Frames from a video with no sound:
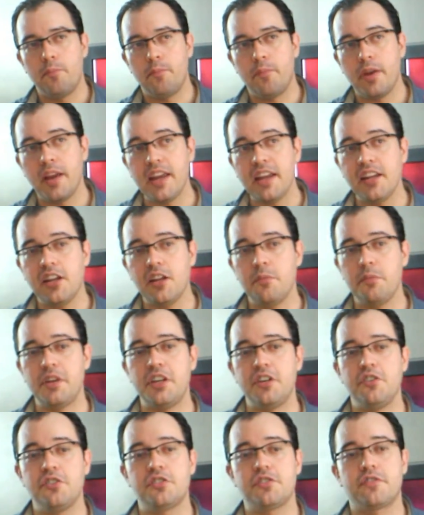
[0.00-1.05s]
Ping can be
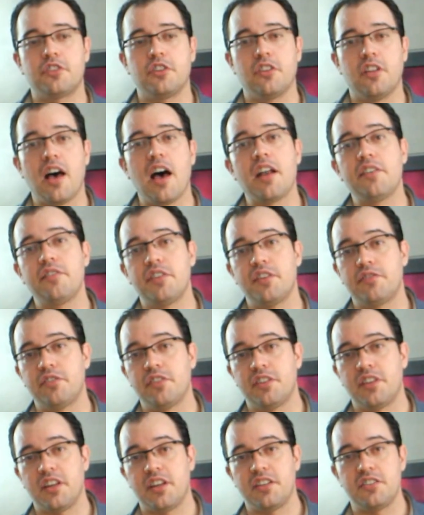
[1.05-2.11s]
used for a lot of
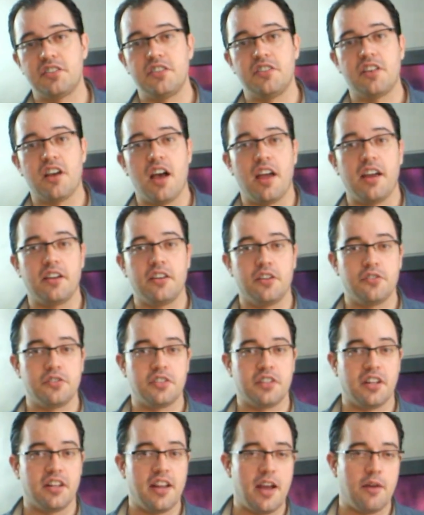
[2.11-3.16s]
different things in
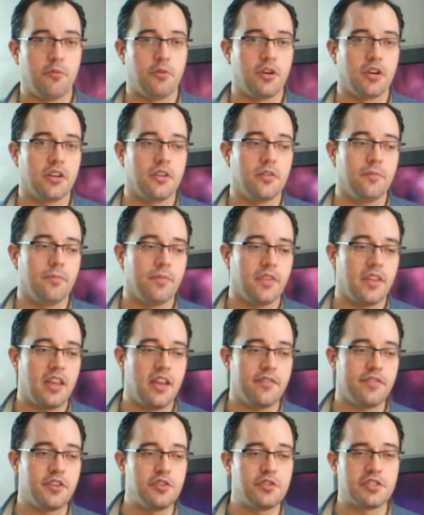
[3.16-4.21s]
diagnosing a network
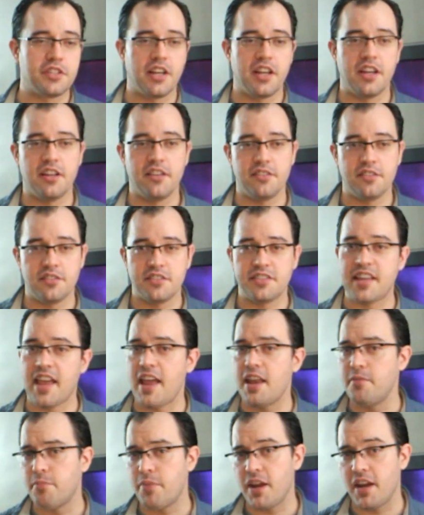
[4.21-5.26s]
if you send
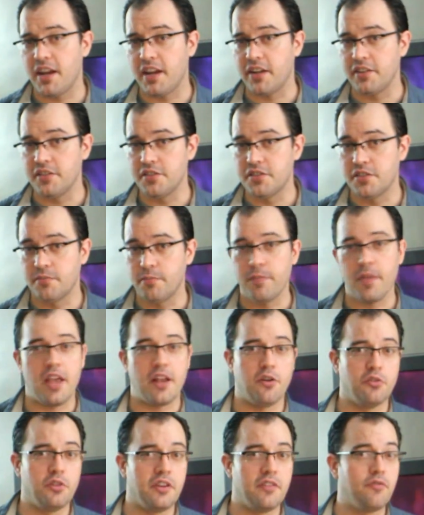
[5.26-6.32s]
10 pings and
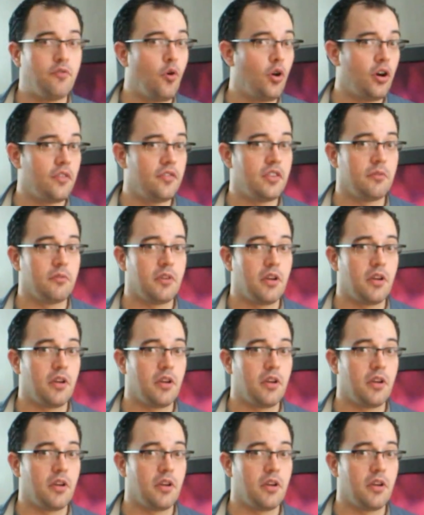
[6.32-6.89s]
only four of them